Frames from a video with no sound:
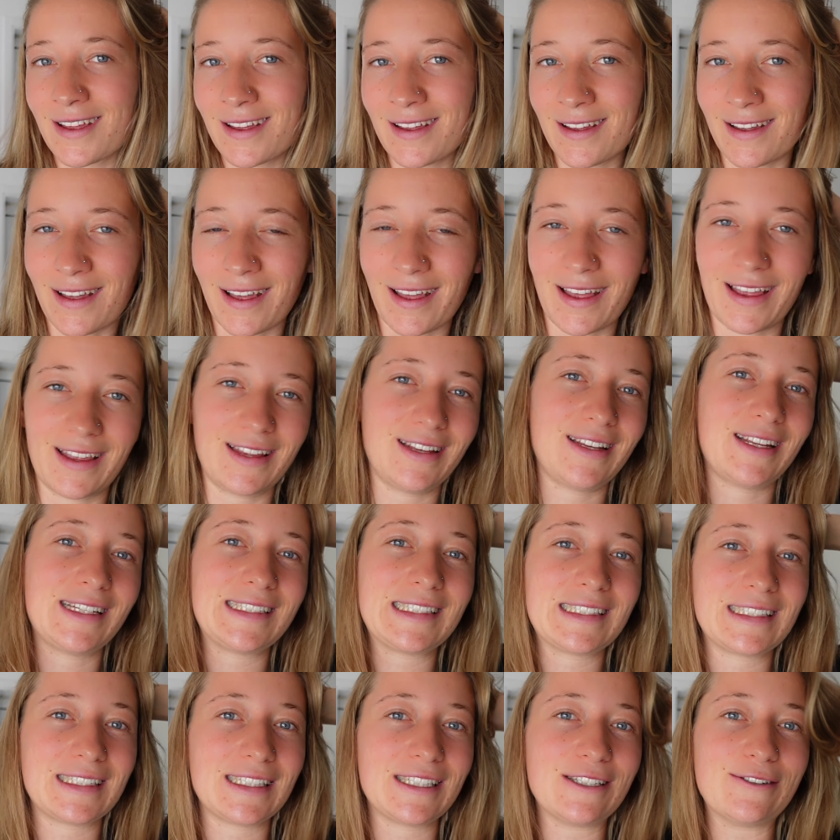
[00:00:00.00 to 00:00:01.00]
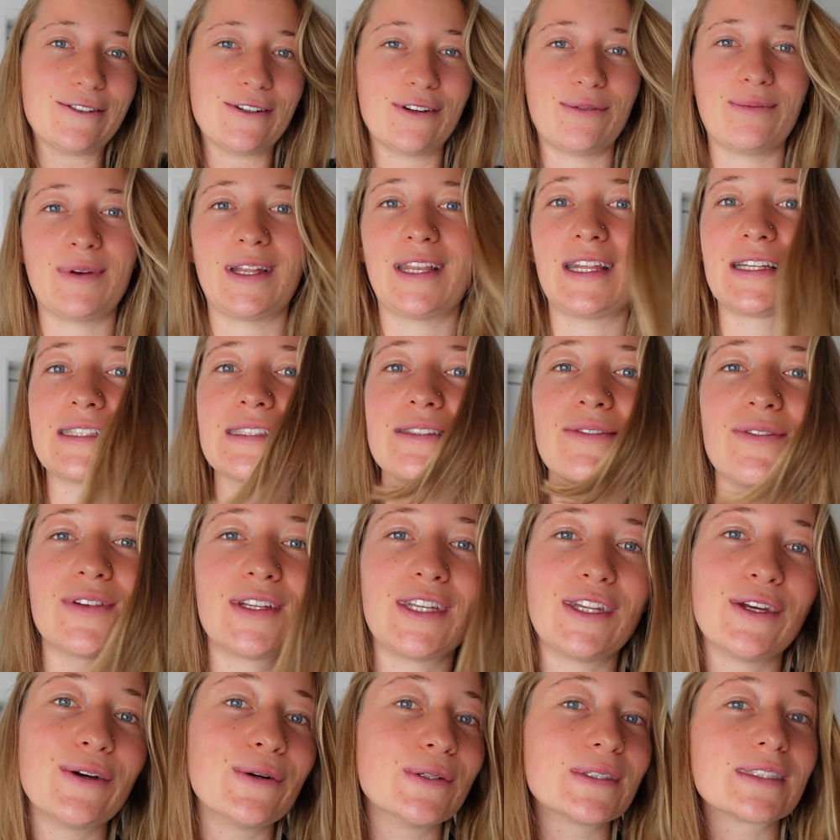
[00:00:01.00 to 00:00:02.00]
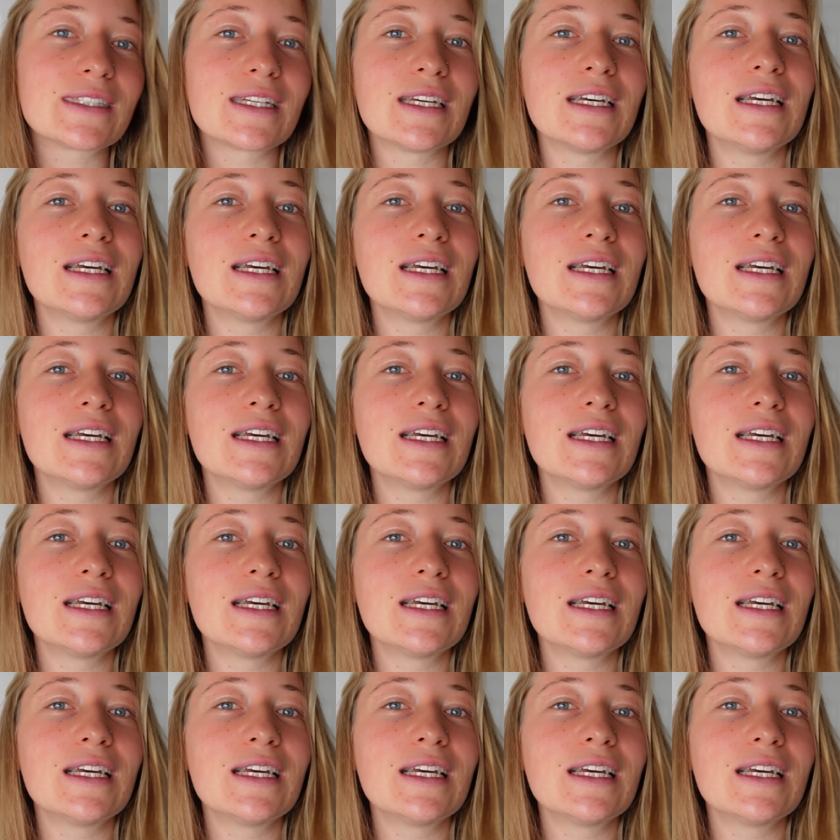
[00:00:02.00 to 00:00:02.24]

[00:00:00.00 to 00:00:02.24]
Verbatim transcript: and I see you in my next videos